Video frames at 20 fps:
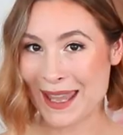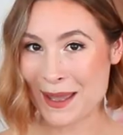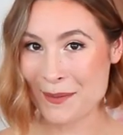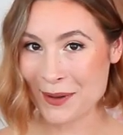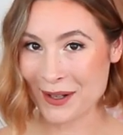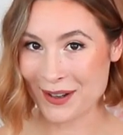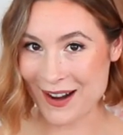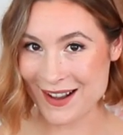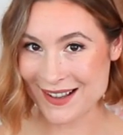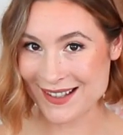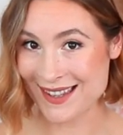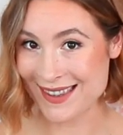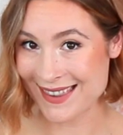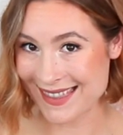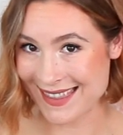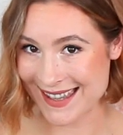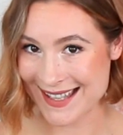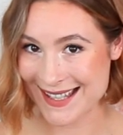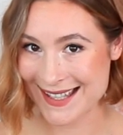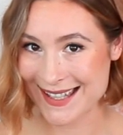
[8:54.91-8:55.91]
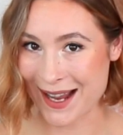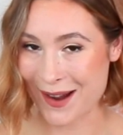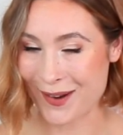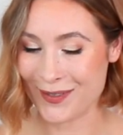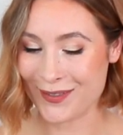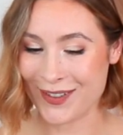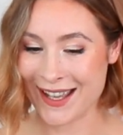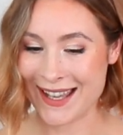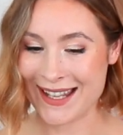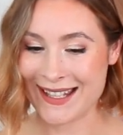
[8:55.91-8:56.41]
Came across this
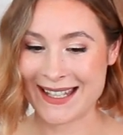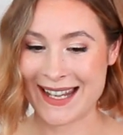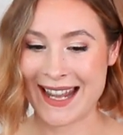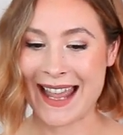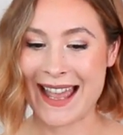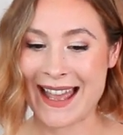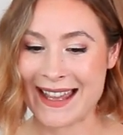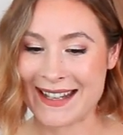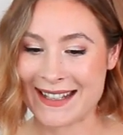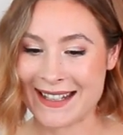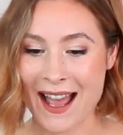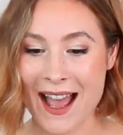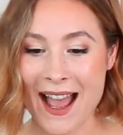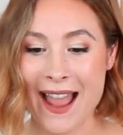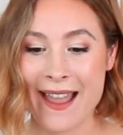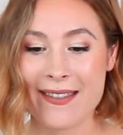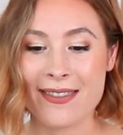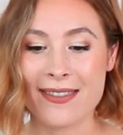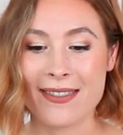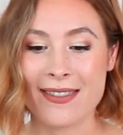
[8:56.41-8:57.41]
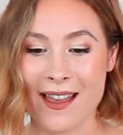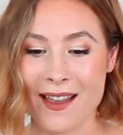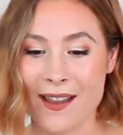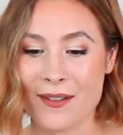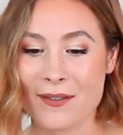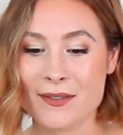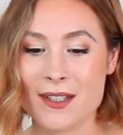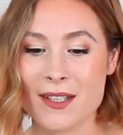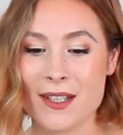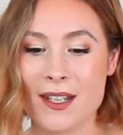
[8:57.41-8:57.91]
outfit, and I
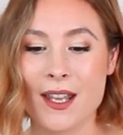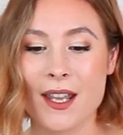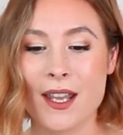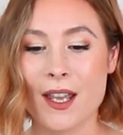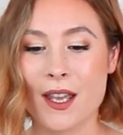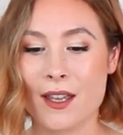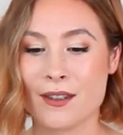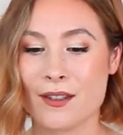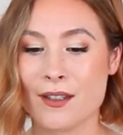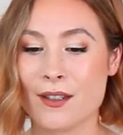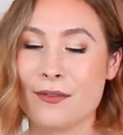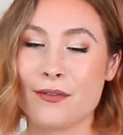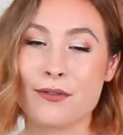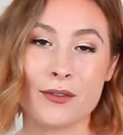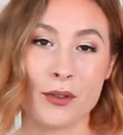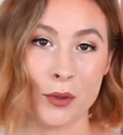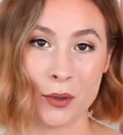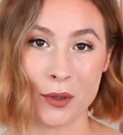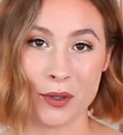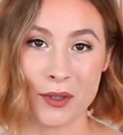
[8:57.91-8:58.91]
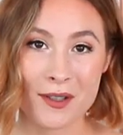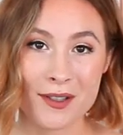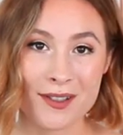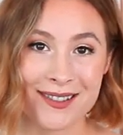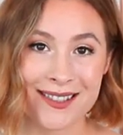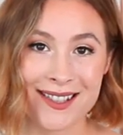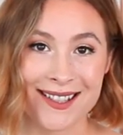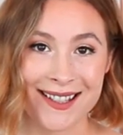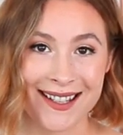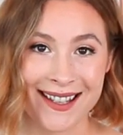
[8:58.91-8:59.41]
loved the
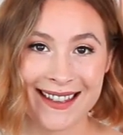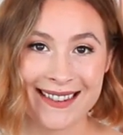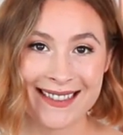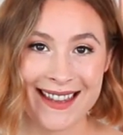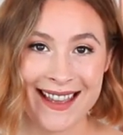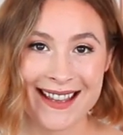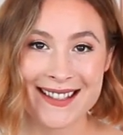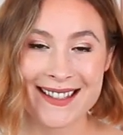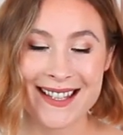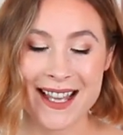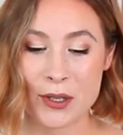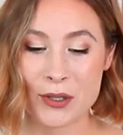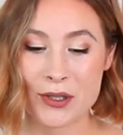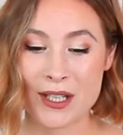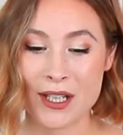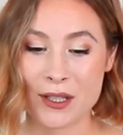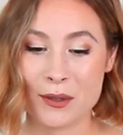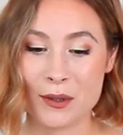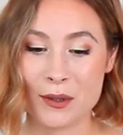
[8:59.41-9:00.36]
florals in this, how she